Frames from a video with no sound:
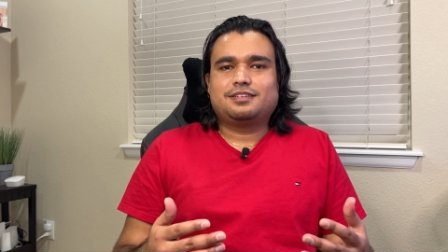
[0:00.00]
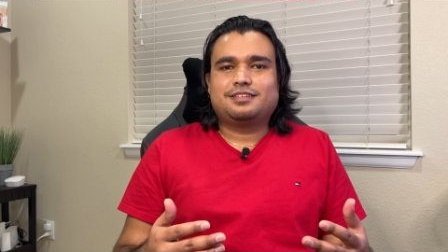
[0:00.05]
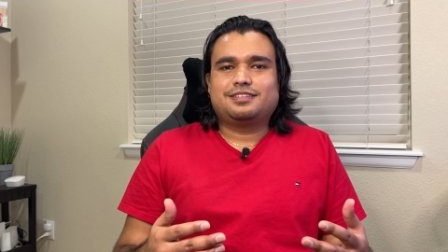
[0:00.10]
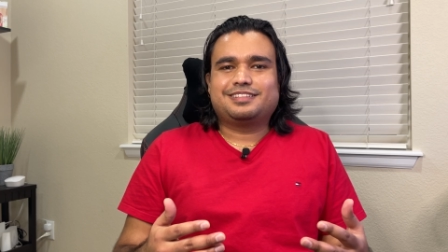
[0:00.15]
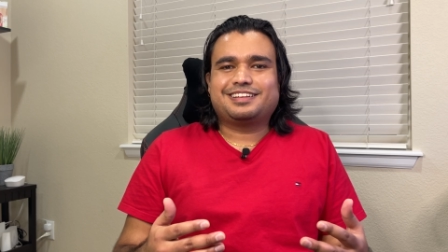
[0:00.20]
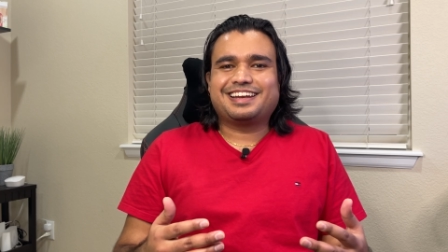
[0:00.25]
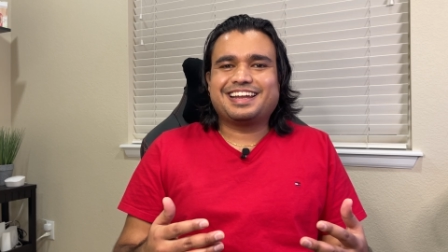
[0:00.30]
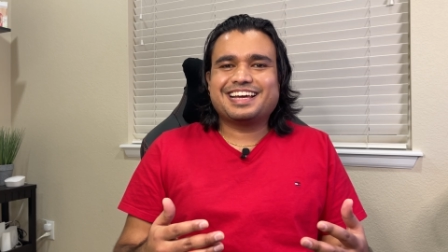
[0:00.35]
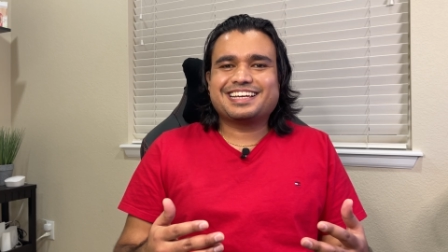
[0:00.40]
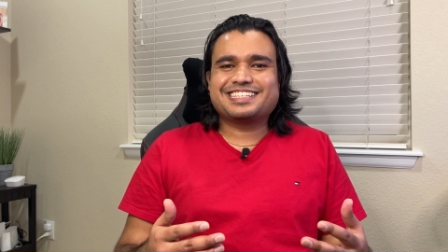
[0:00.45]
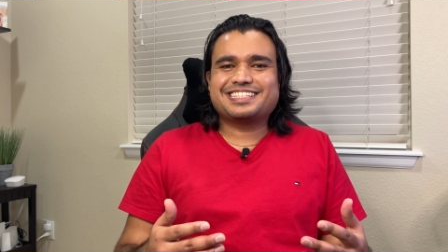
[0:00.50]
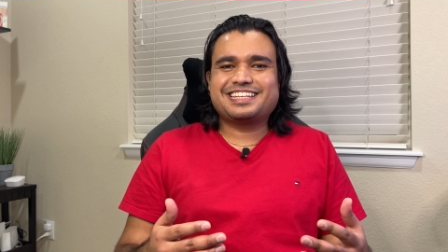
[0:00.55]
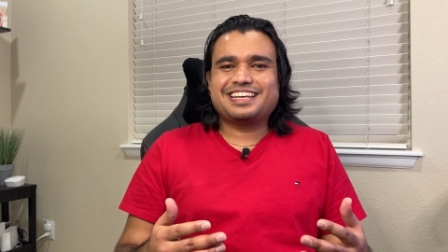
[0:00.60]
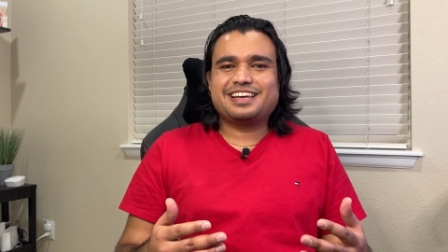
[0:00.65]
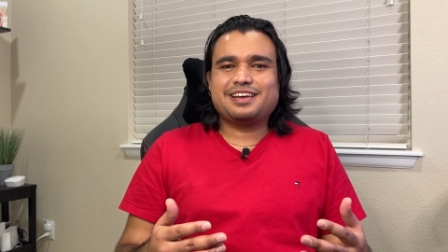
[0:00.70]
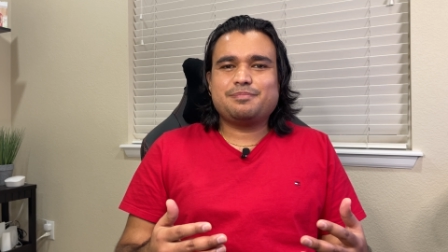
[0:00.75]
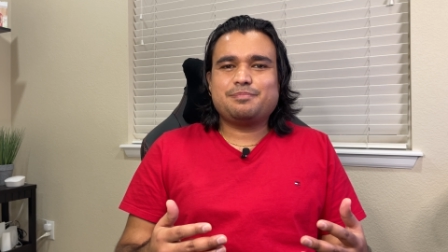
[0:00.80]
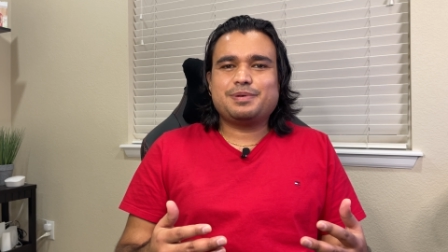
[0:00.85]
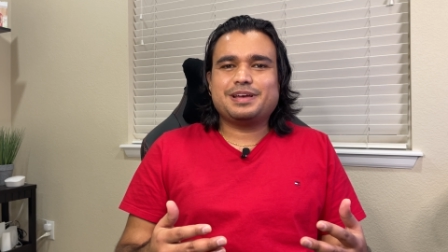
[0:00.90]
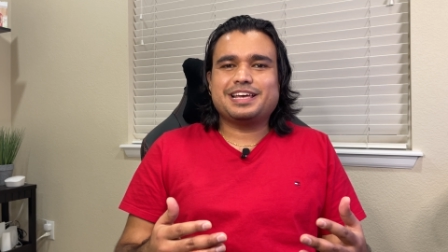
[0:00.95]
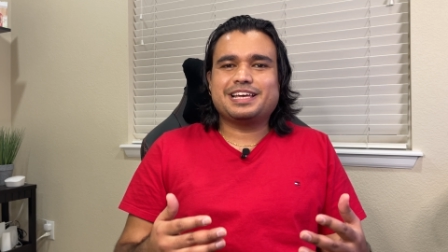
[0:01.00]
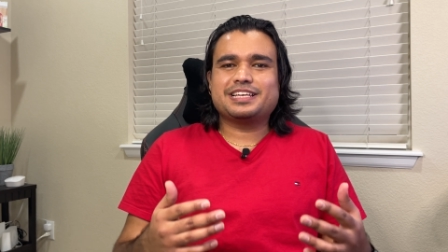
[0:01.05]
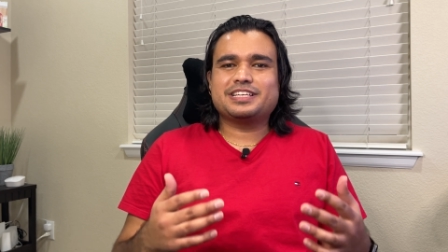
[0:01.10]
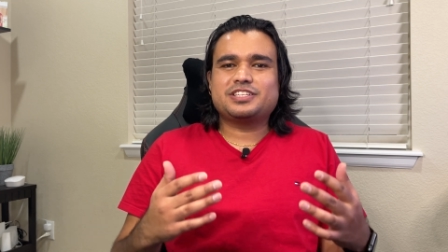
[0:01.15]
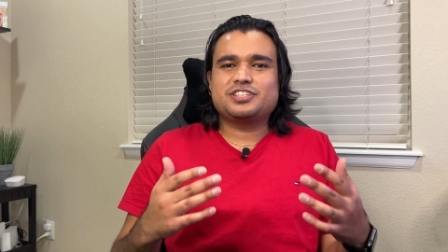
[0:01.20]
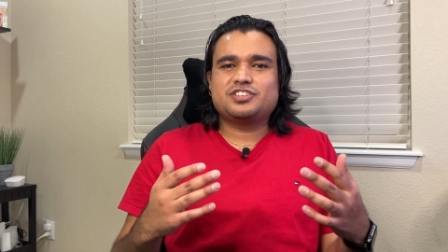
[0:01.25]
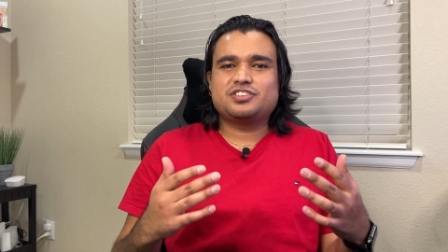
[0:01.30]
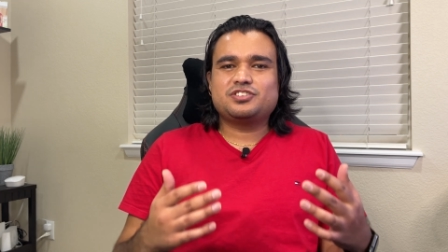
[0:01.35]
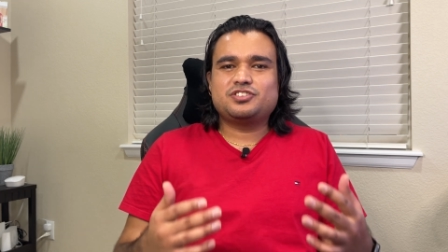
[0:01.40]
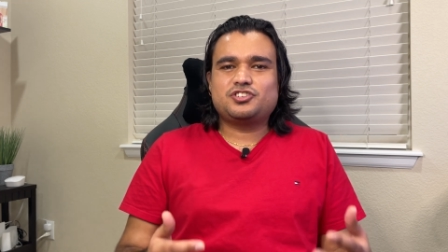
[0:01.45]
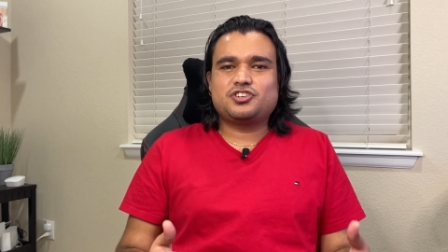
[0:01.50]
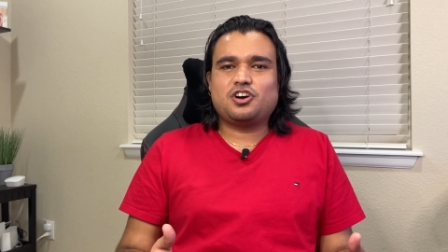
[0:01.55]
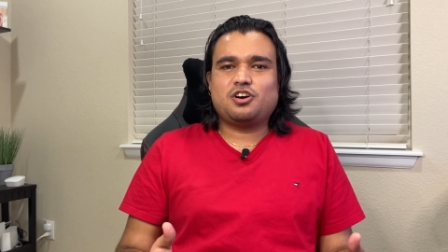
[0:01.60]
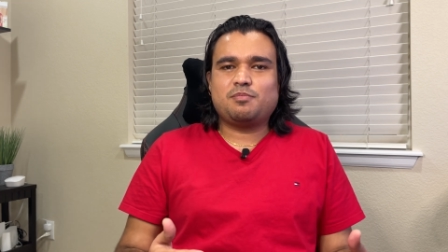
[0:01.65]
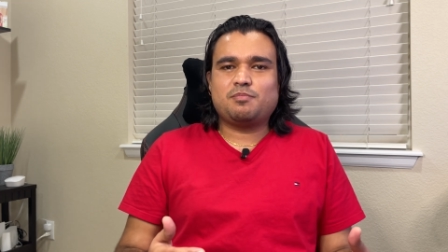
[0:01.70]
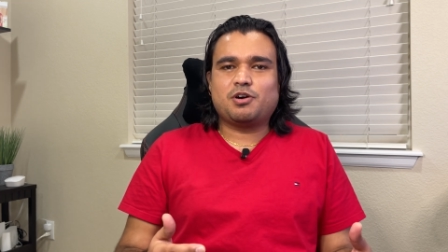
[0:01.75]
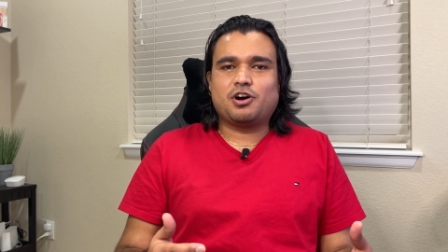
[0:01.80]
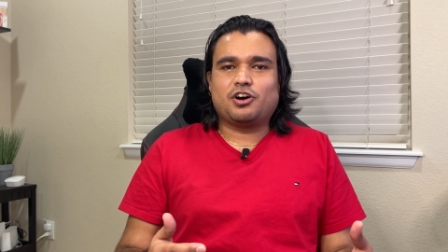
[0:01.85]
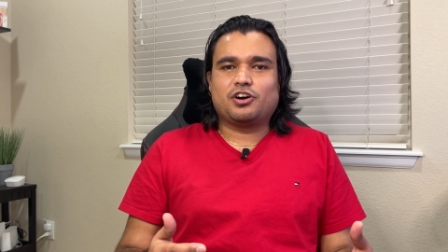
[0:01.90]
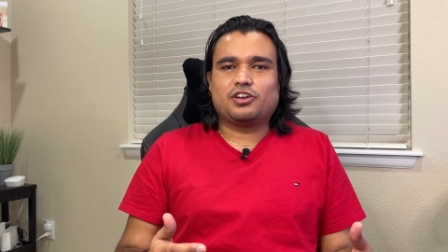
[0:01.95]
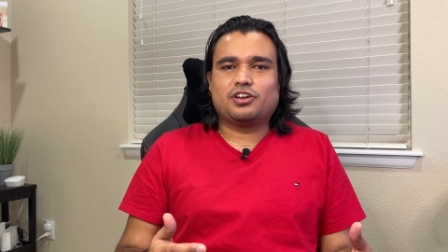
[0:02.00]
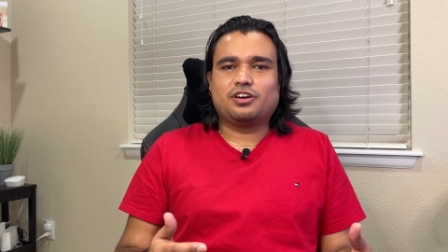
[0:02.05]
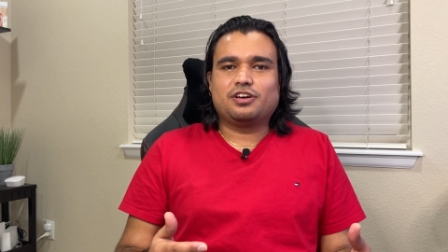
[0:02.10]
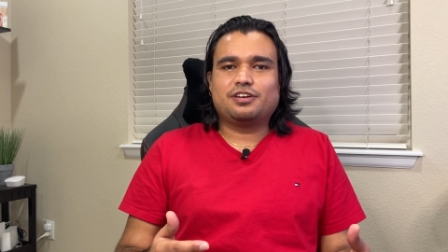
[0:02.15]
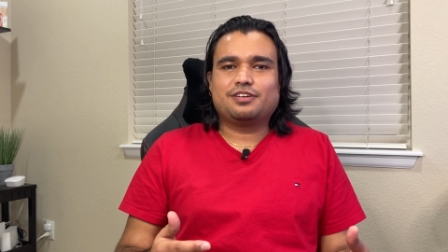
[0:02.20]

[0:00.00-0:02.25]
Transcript: The next tip is Joe Mode.